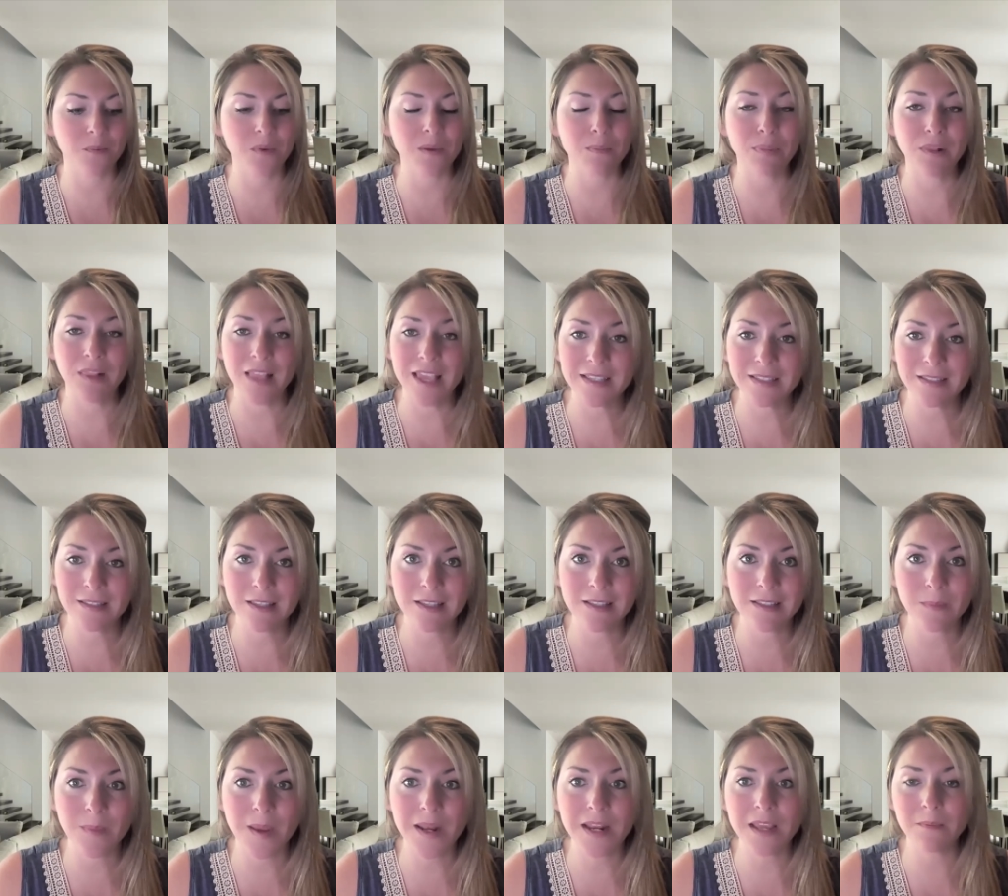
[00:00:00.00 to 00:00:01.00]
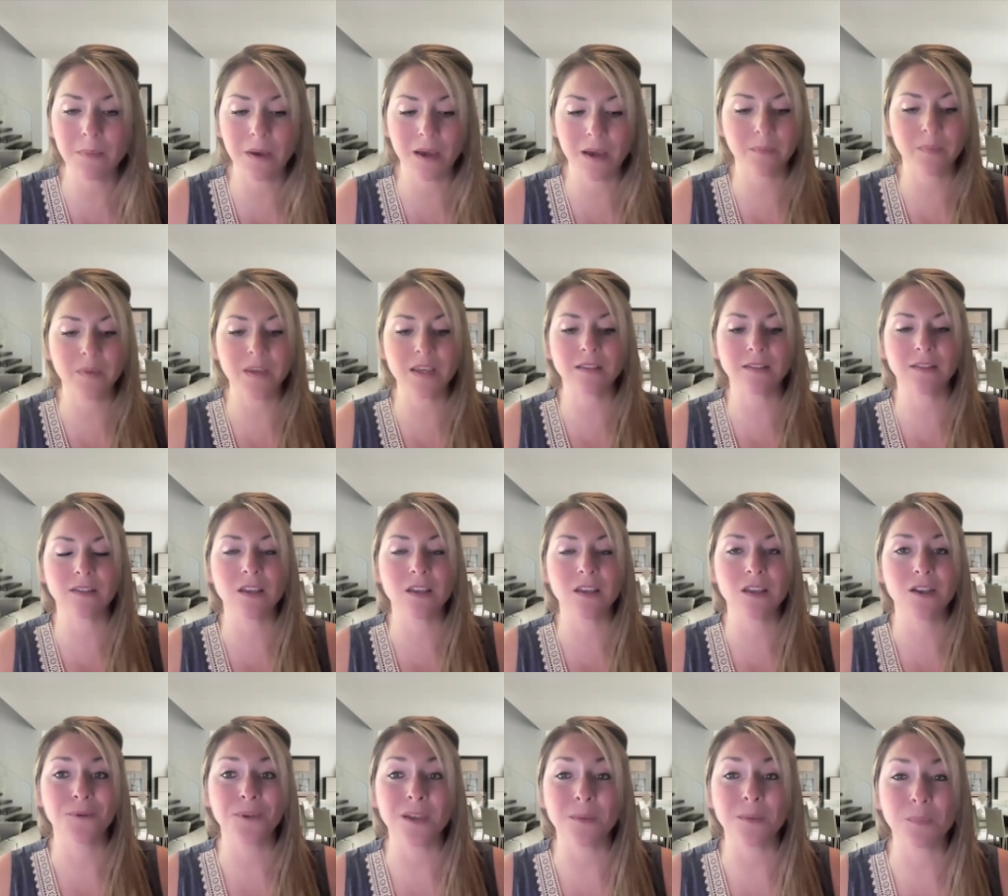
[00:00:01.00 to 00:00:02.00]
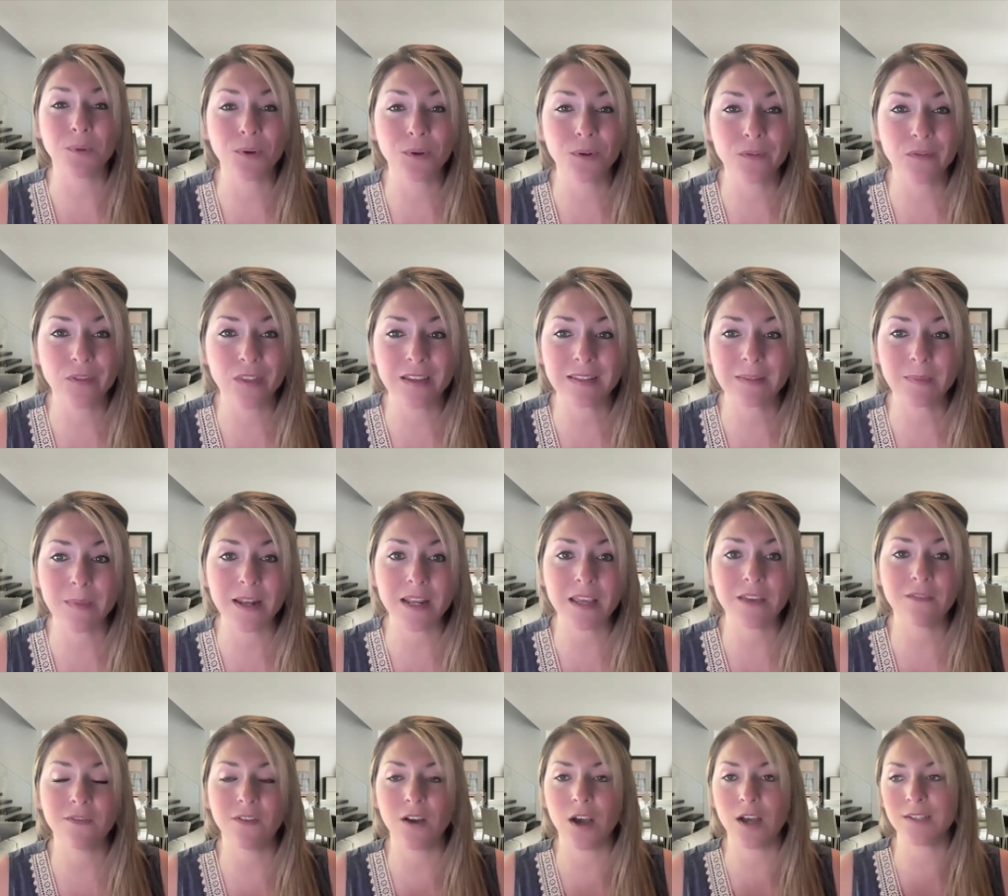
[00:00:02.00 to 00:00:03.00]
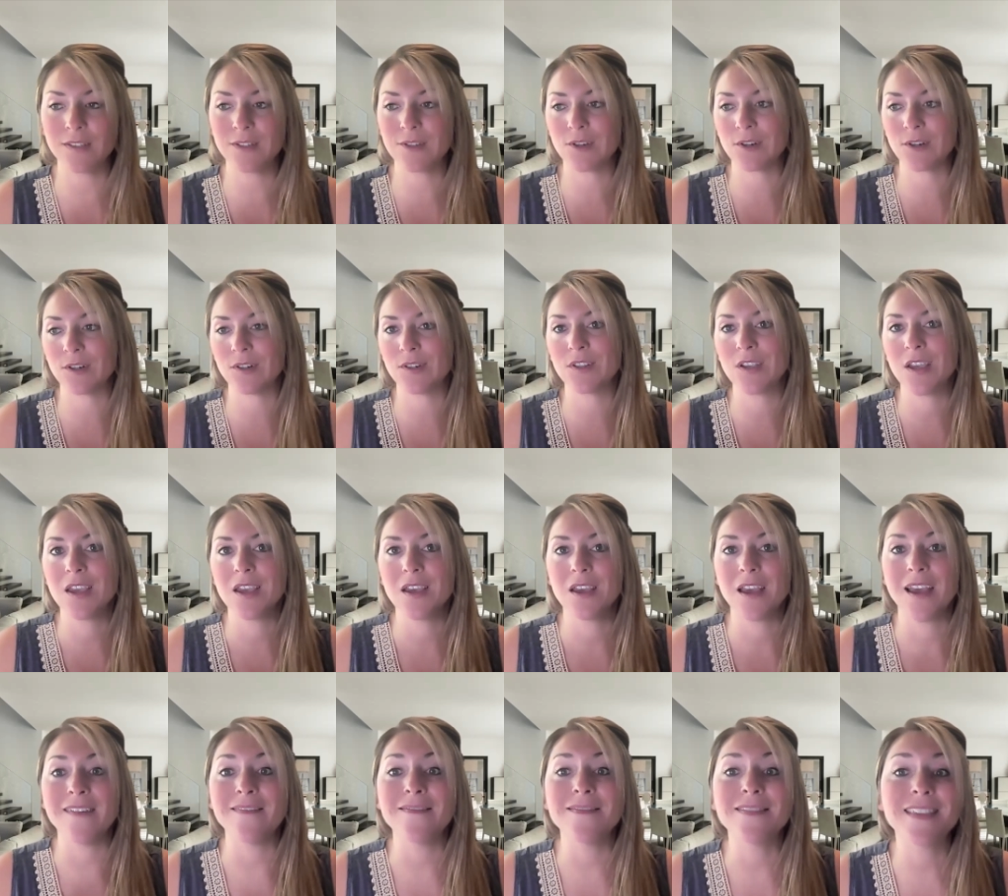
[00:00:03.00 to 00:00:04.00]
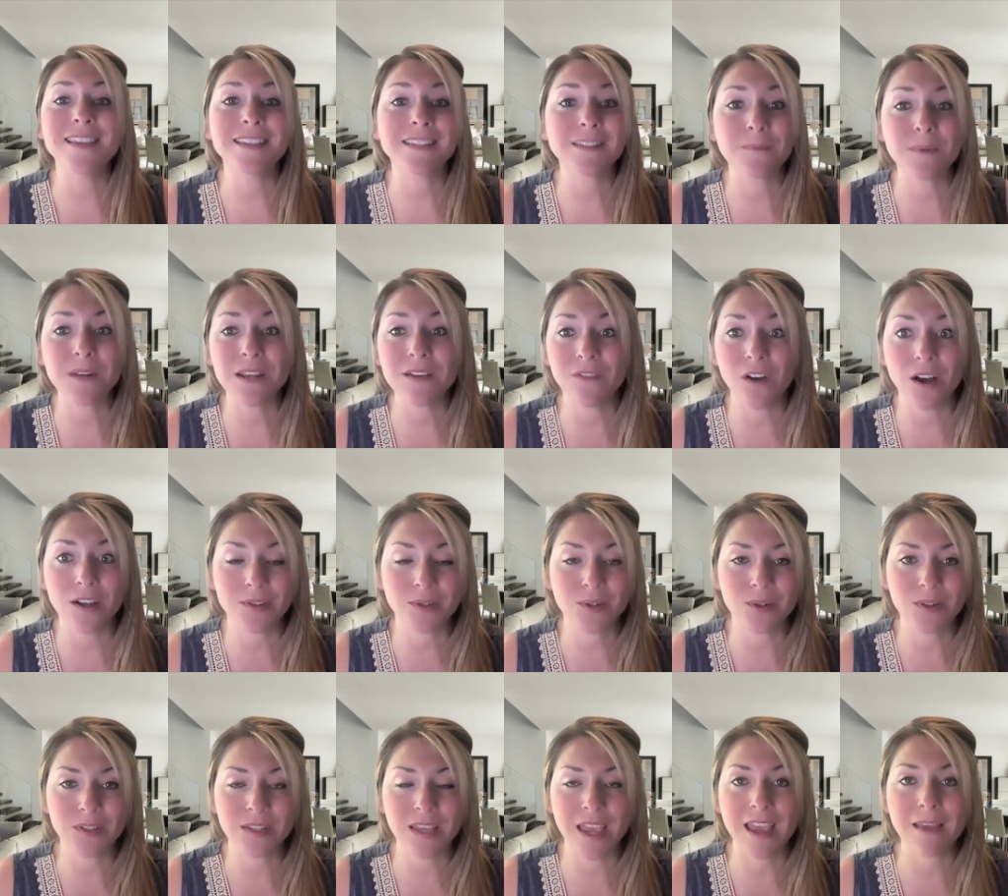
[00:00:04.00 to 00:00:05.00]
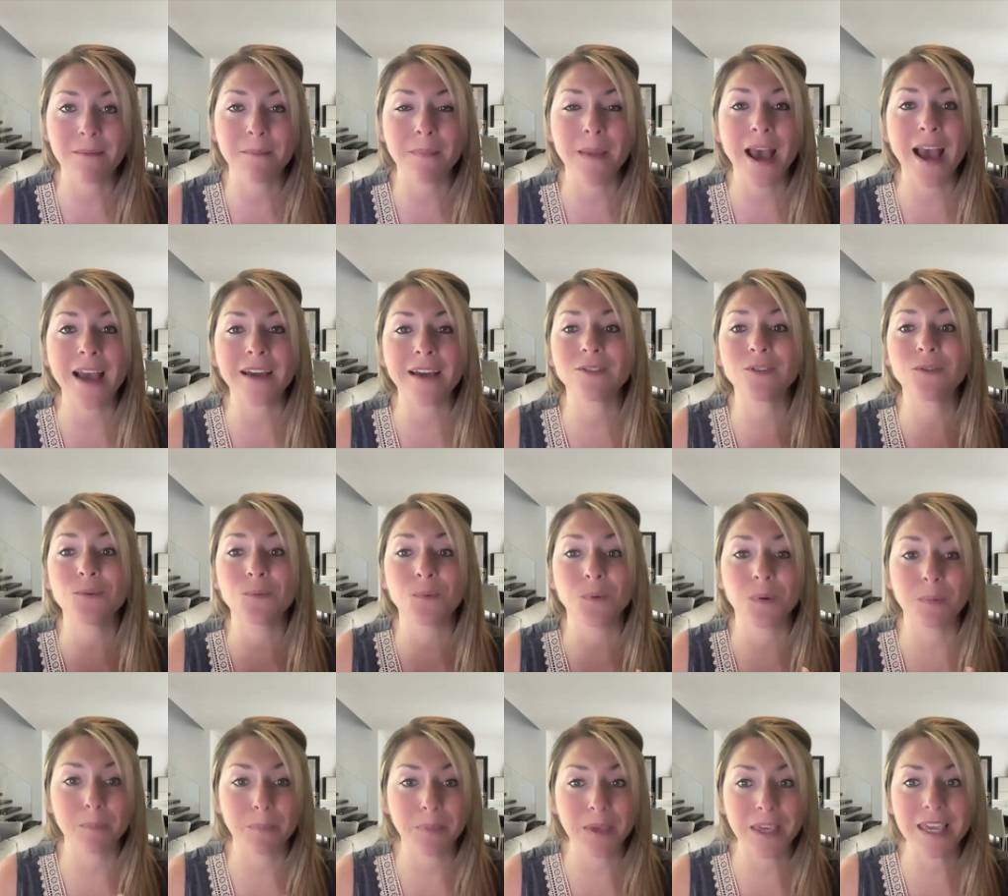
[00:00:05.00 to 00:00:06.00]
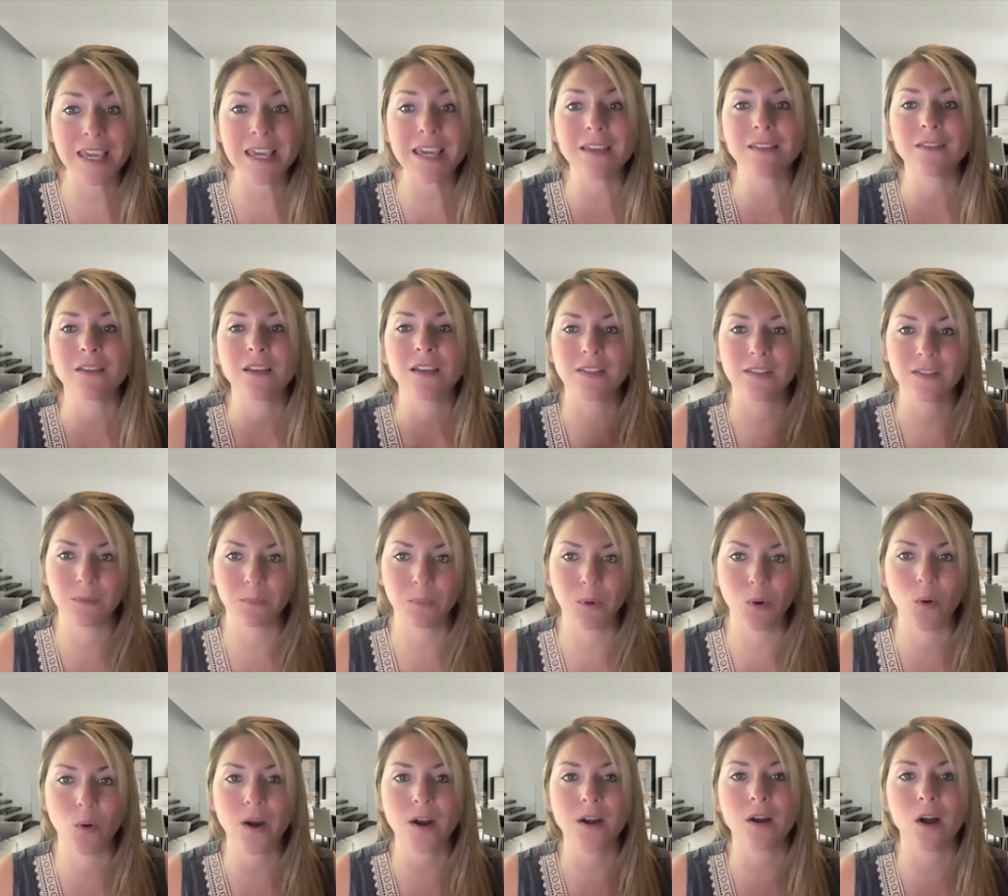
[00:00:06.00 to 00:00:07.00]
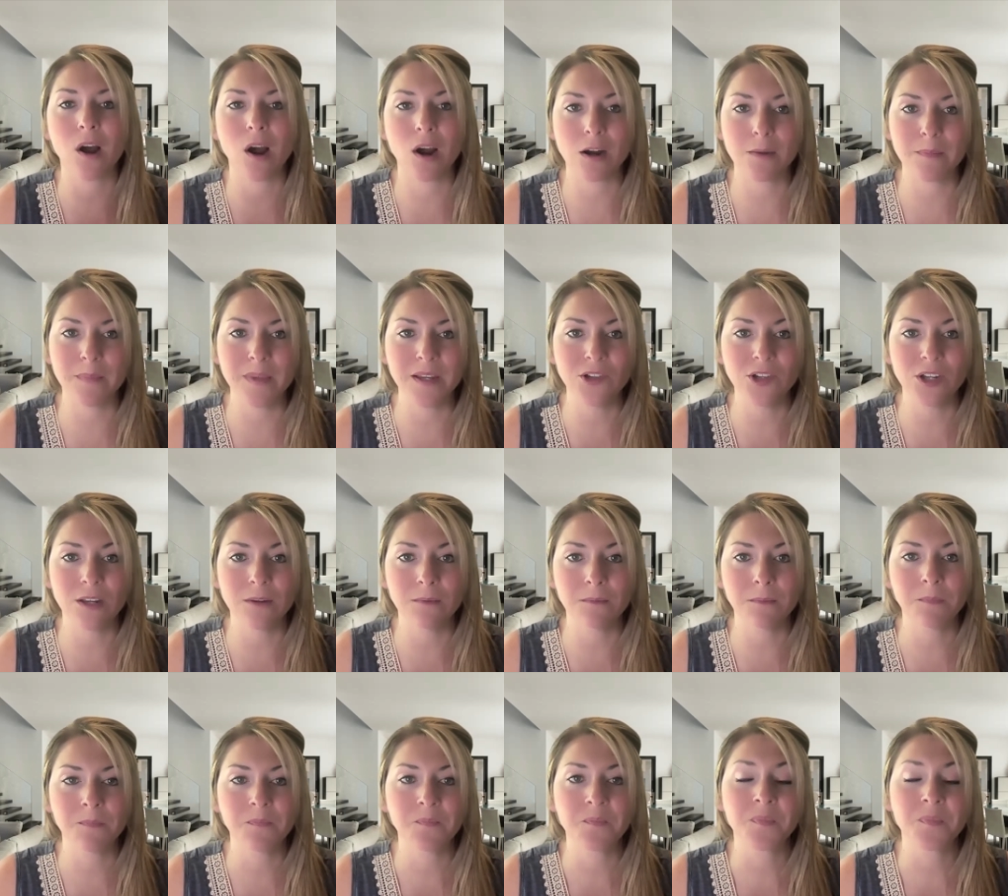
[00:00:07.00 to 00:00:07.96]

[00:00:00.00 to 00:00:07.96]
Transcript: We placed this many puppies, we approved this many fosters, and this many fosters came back to repeat support our mission.